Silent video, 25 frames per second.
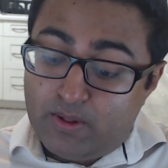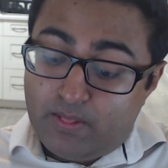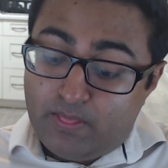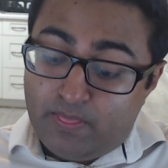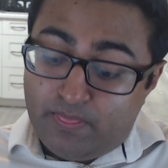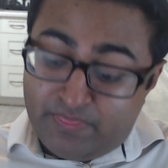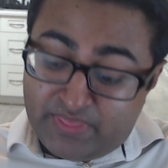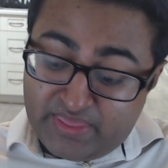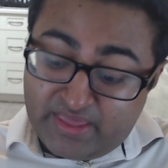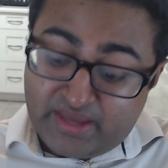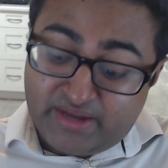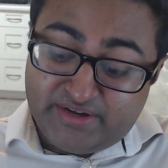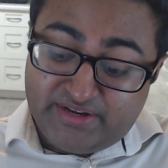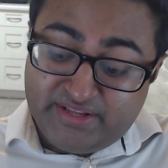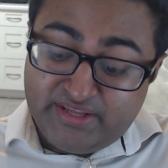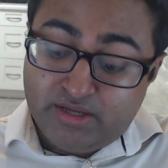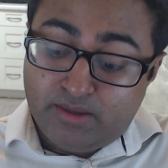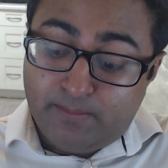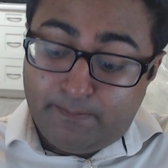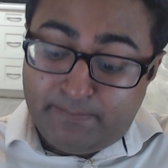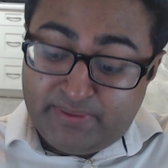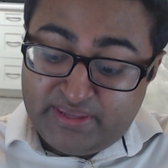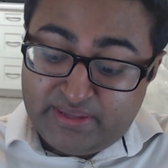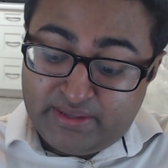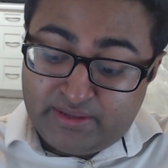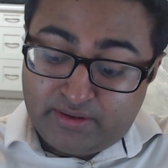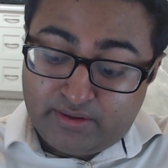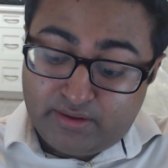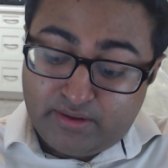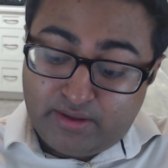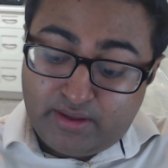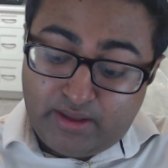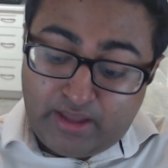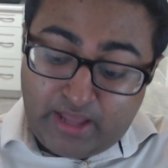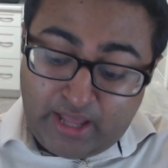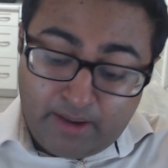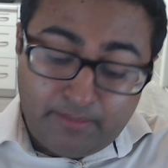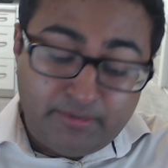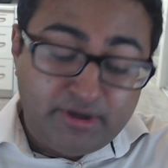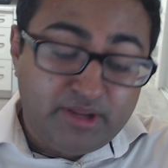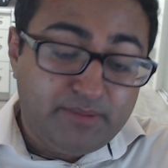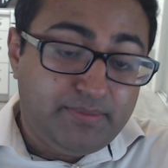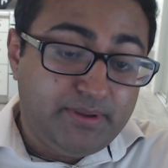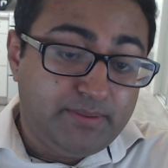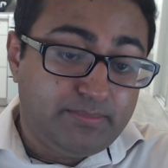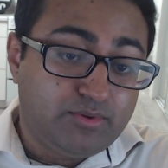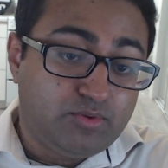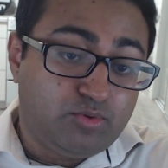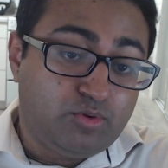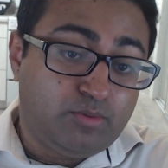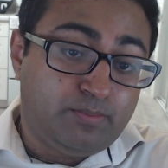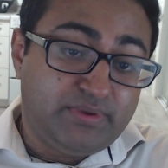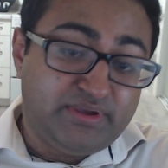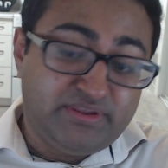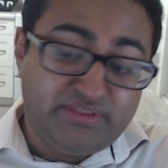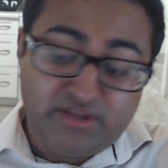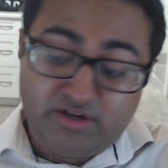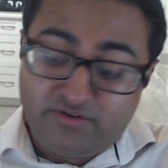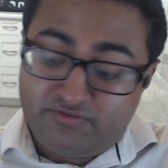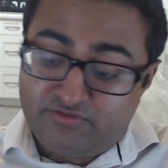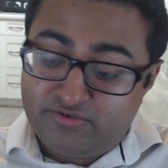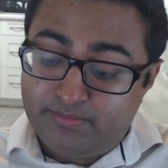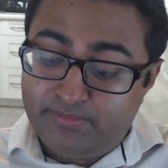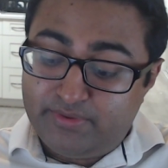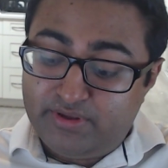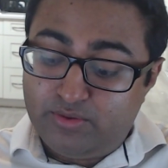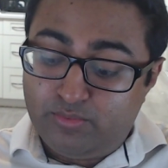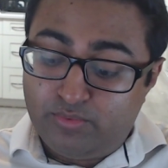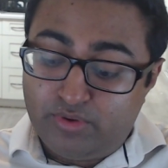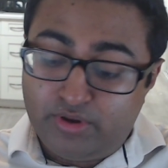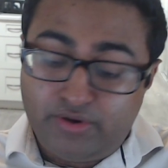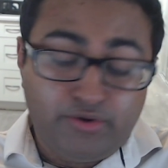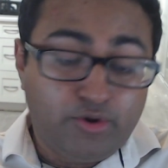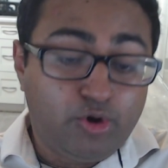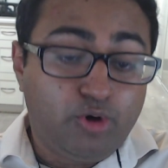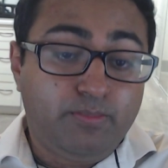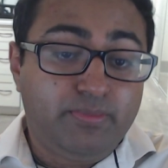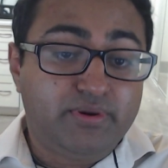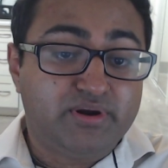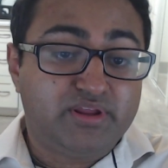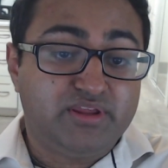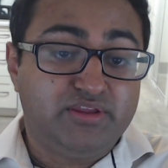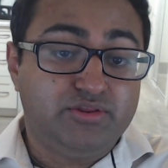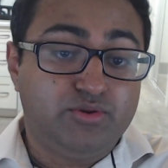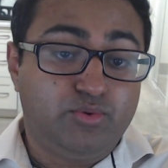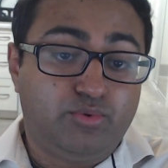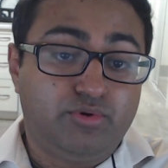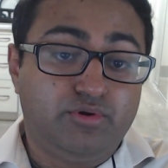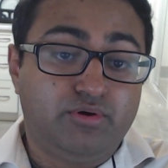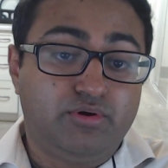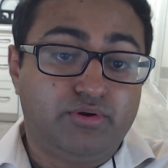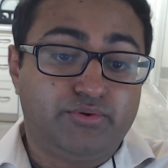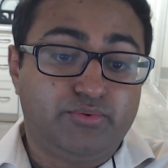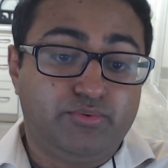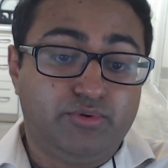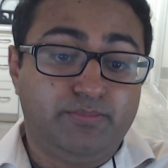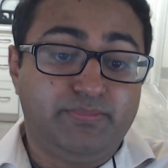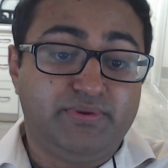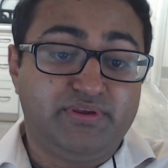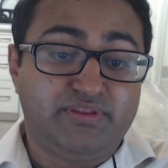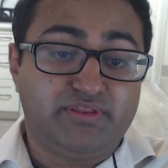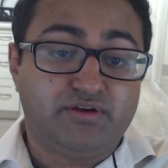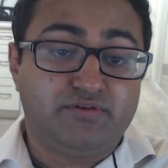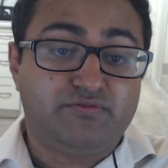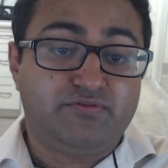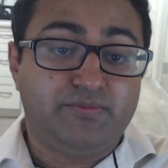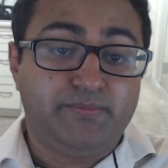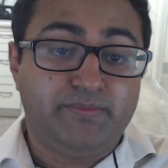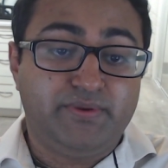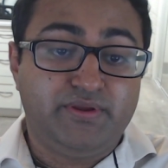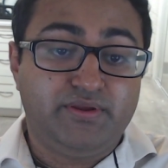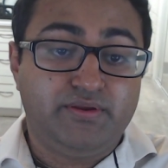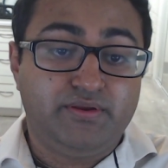the idea being how many people will be there for me? Well, nobody in the world will be there for me.